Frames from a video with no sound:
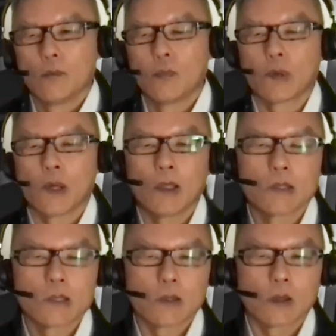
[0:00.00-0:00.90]

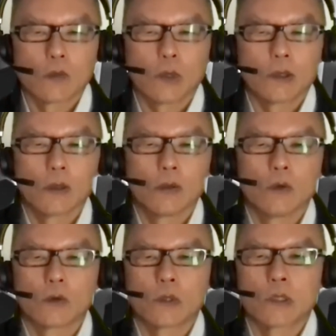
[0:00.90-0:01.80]
brands, retail
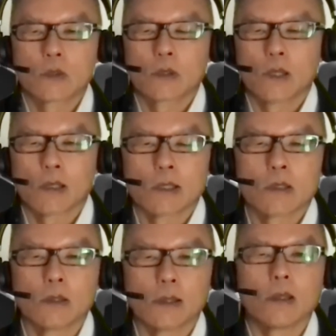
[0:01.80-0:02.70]
owners can actually
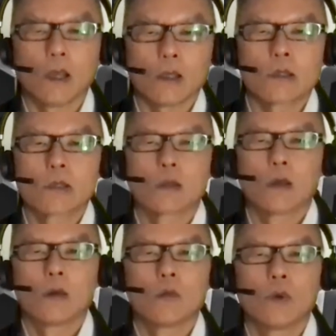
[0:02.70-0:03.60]
still engage
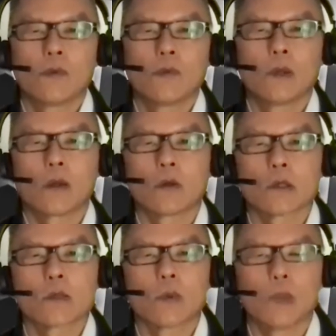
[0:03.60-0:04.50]
with their
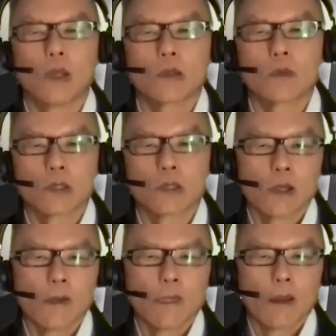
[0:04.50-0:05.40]
customer base, because
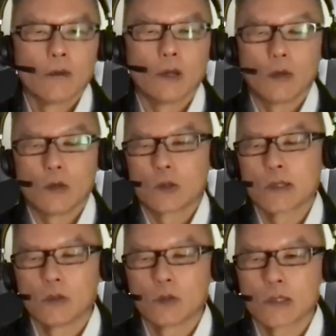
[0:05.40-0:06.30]
now you
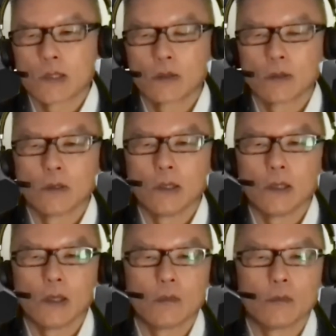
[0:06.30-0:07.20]
just need to send an
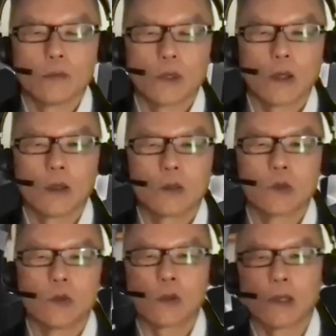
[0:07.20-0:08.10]
EDM
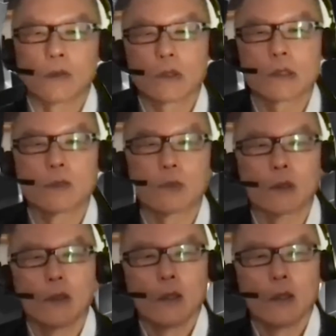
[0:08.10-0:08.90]
to your end customer